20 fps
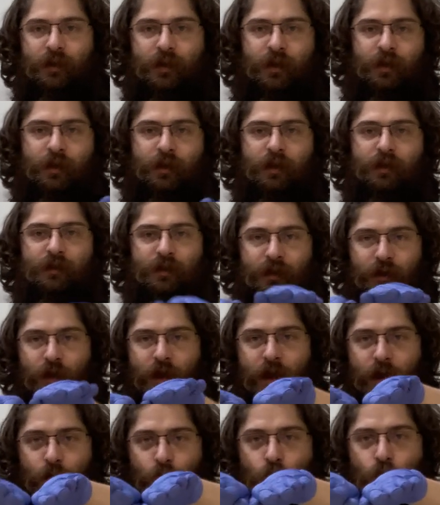they tend
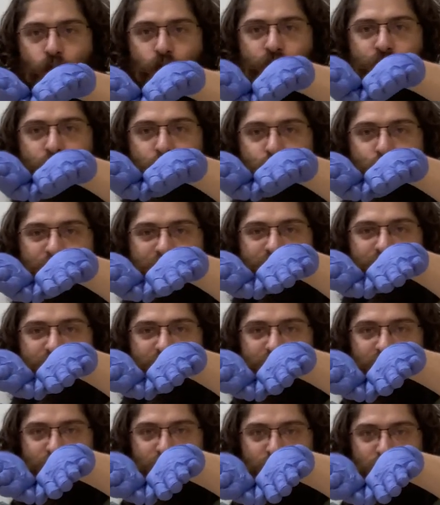to hold their wings
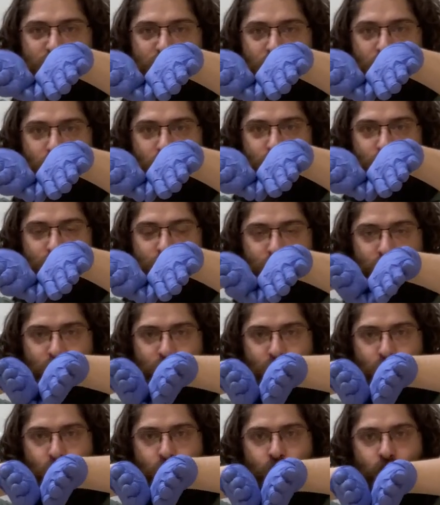like so,
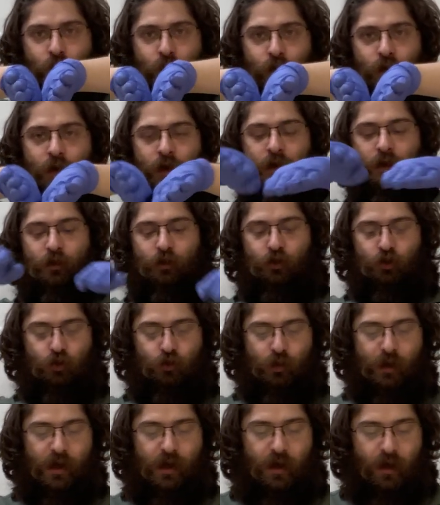or
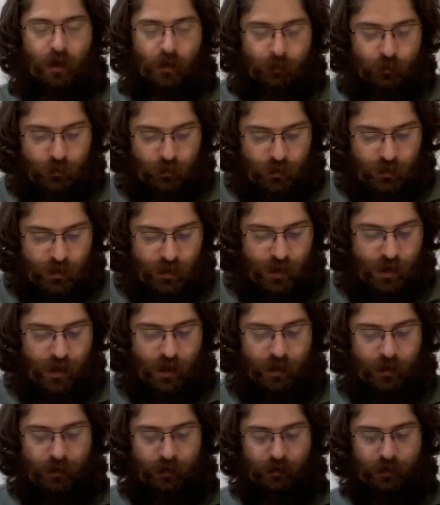straight up.
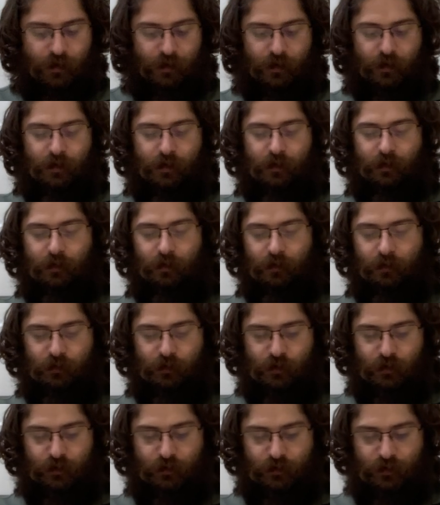And, oh, it
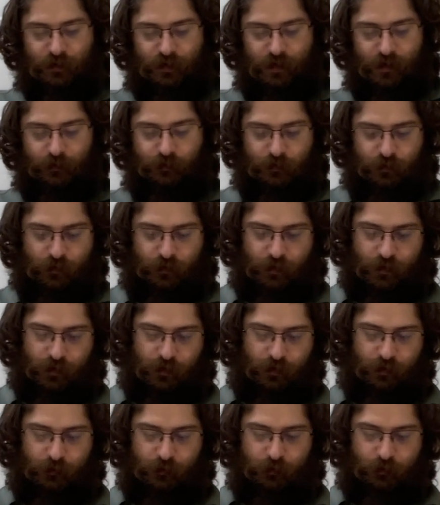just seems
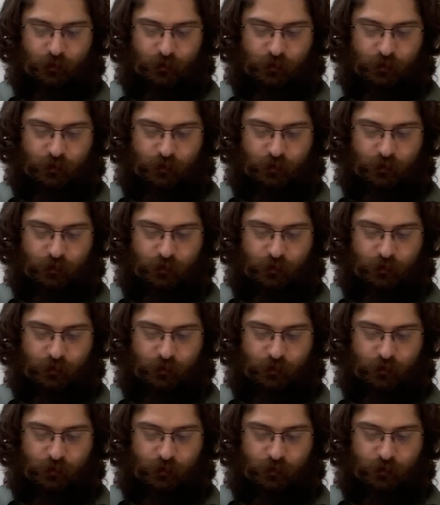like it